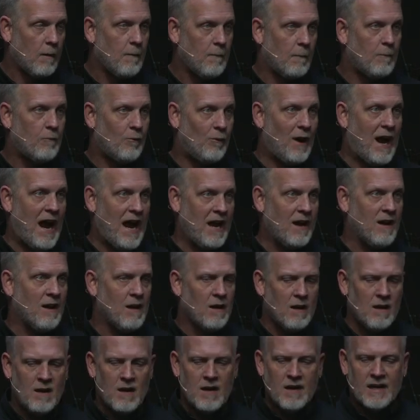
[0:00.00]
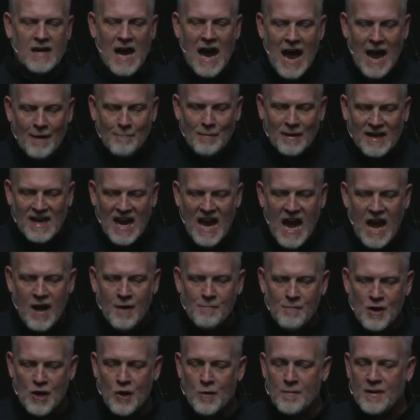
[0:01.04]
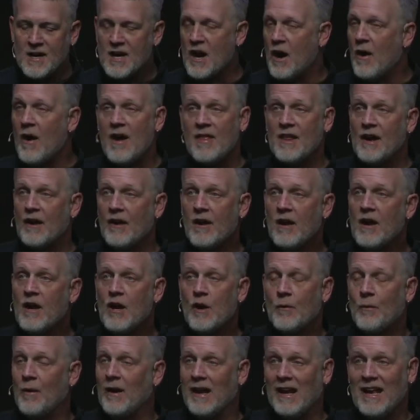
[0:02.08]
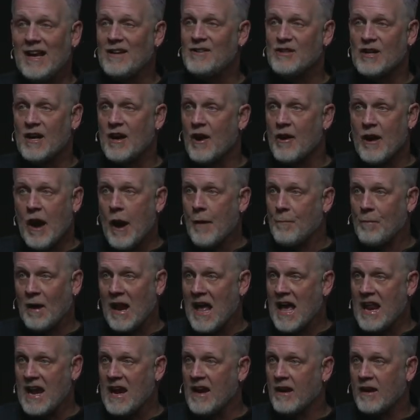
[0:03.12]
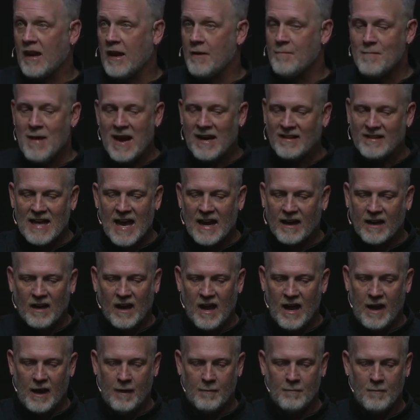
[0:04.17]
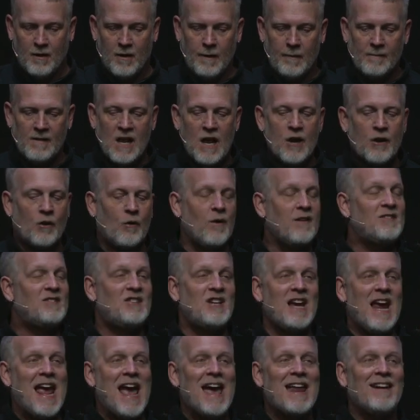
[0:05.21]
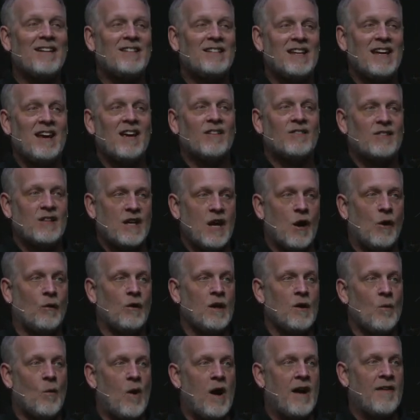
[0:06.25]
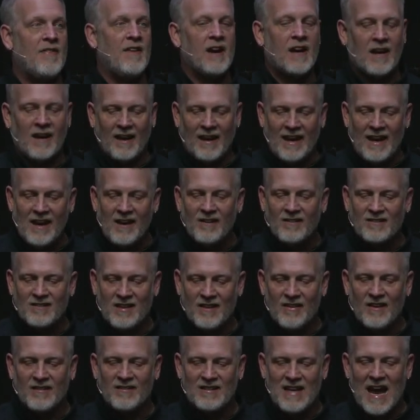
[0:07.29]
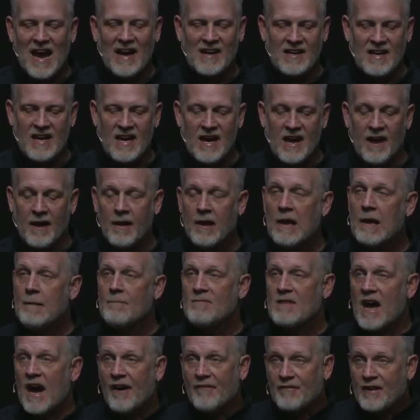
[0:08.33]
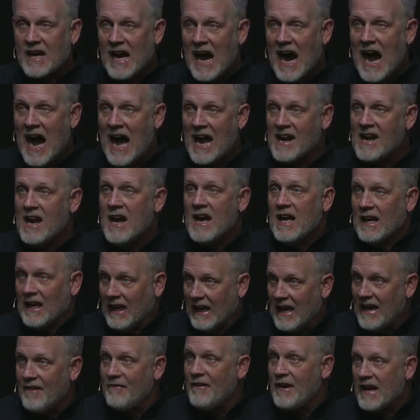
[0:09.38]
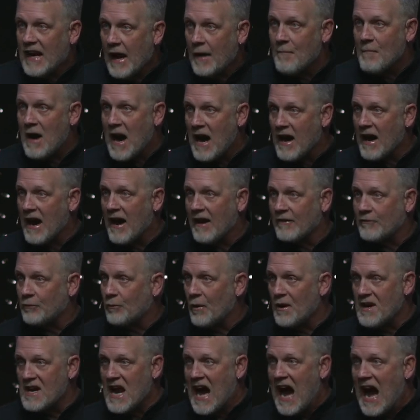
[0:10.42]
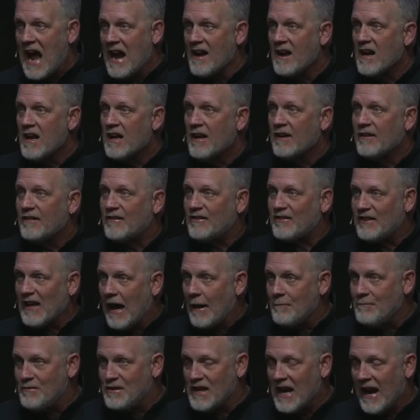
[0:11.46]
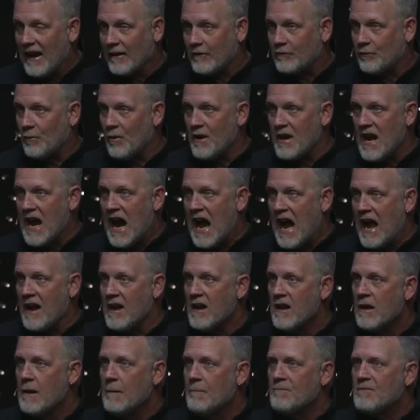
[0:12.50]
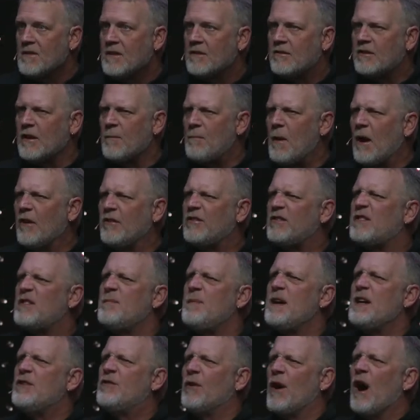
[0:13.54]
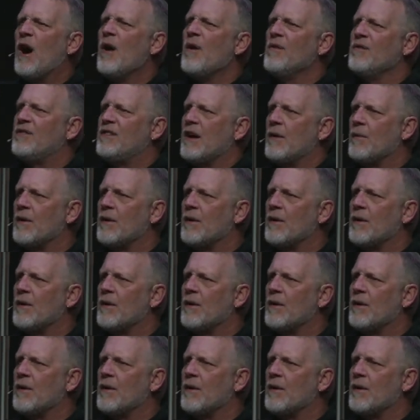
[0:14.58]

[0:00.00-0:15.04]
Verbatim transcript: right? God became human. No other religion on our planet can make that claim. Christianity is the only one that clings to this idea of God living among us. We're not subjects, we're not supposed to be drones that were